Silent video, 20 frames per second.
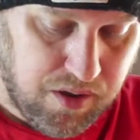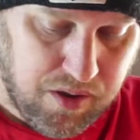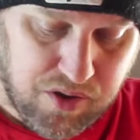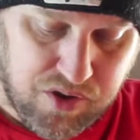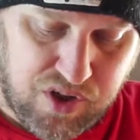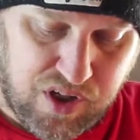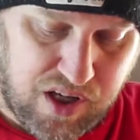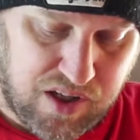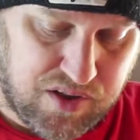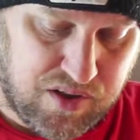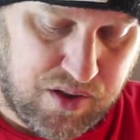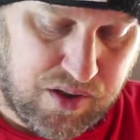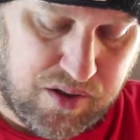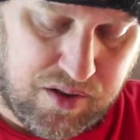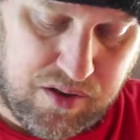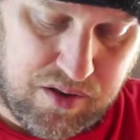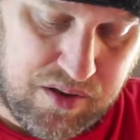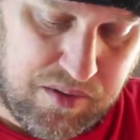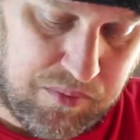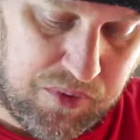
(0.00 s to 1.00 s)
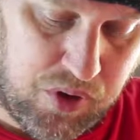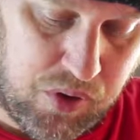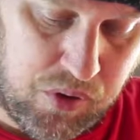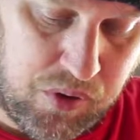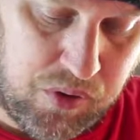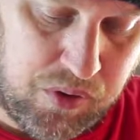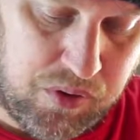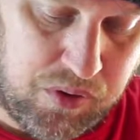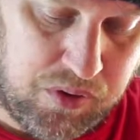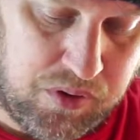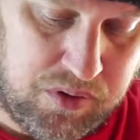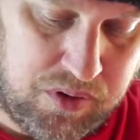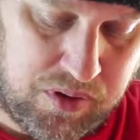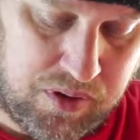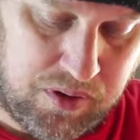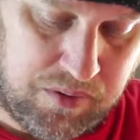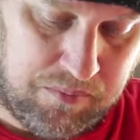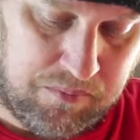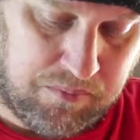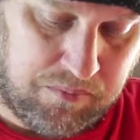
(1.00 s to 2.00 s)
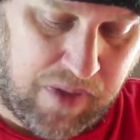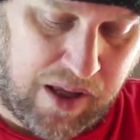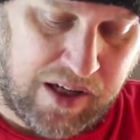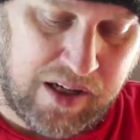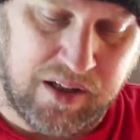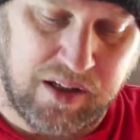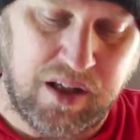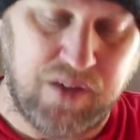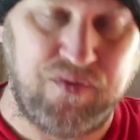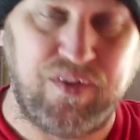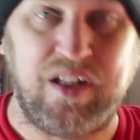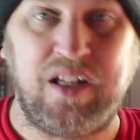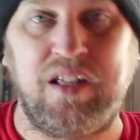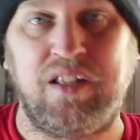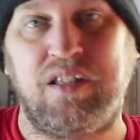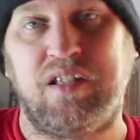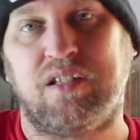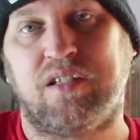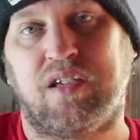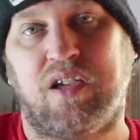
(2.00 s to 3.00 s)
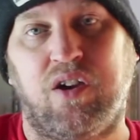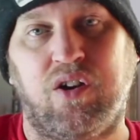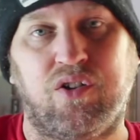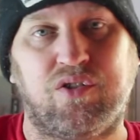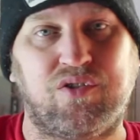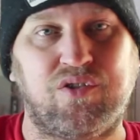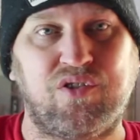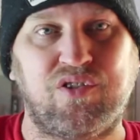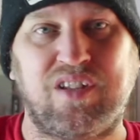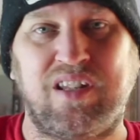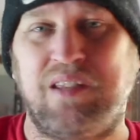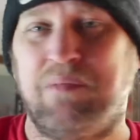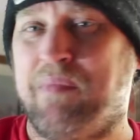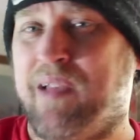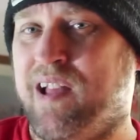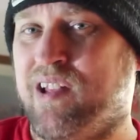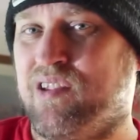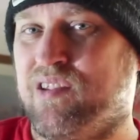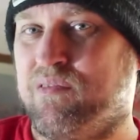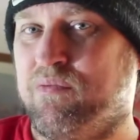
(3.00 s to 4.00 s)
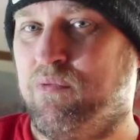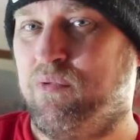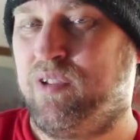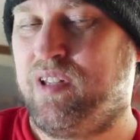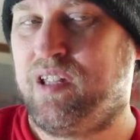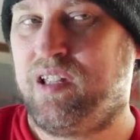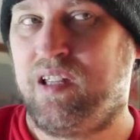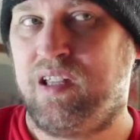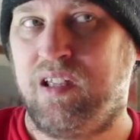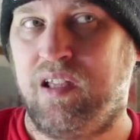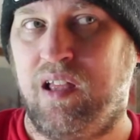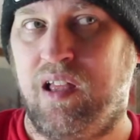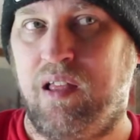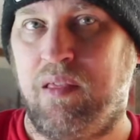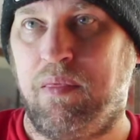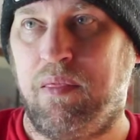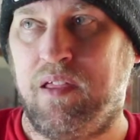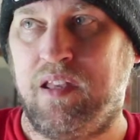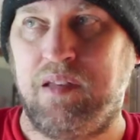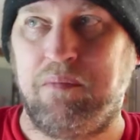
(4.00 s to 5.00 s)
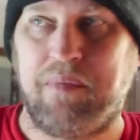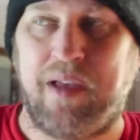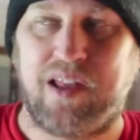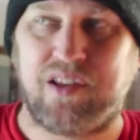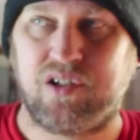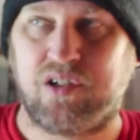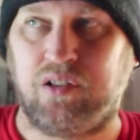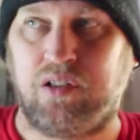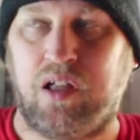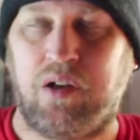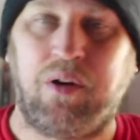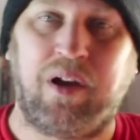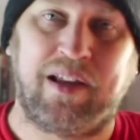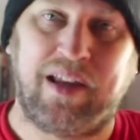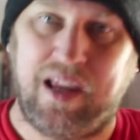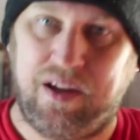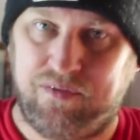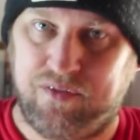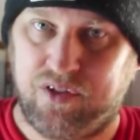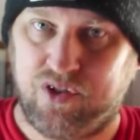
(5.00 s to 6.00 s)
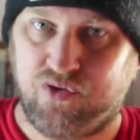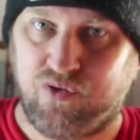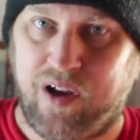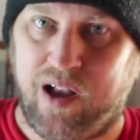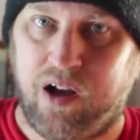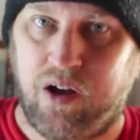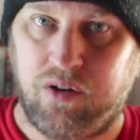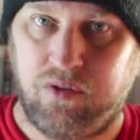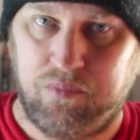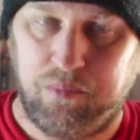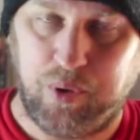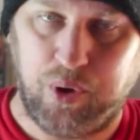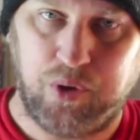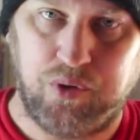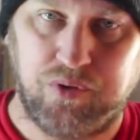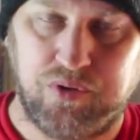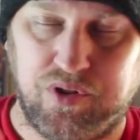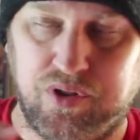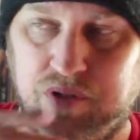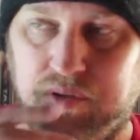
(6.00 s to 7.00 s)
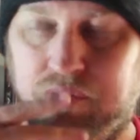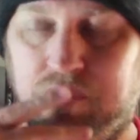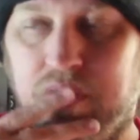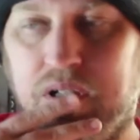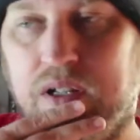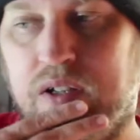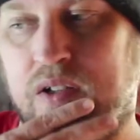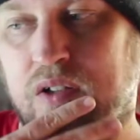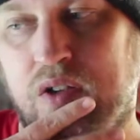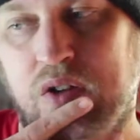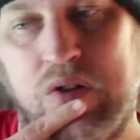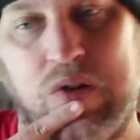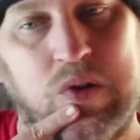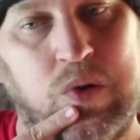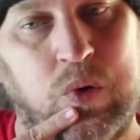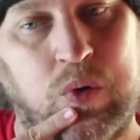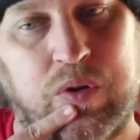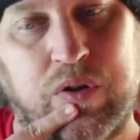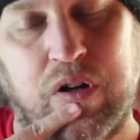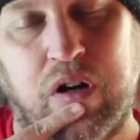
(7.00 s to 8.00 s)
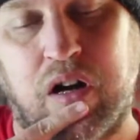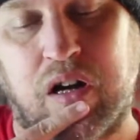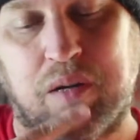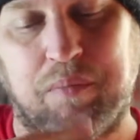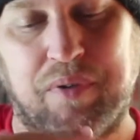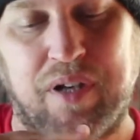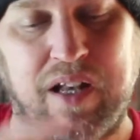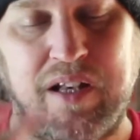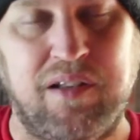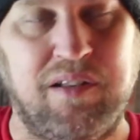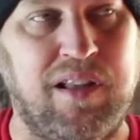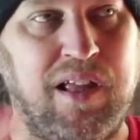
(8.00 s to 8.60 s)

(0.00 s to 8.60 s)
She has some gold. I didn't give any of these characters any magical. I gave the Drow bow to Ornhawk, but I